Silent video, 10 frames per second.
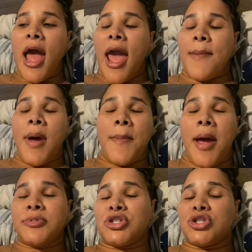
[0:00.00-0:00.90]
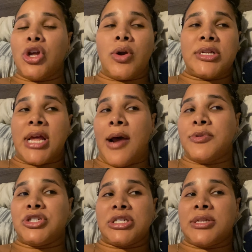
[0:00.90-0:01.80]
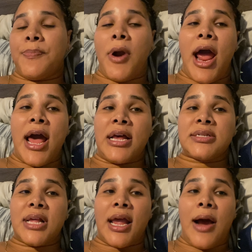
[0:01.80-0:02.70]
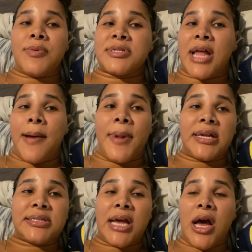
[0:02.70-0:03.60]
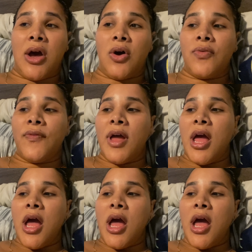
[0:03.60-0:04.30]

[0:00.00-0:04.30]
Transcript: And my mom just noticed that I was just depressed. Like, I was not myself.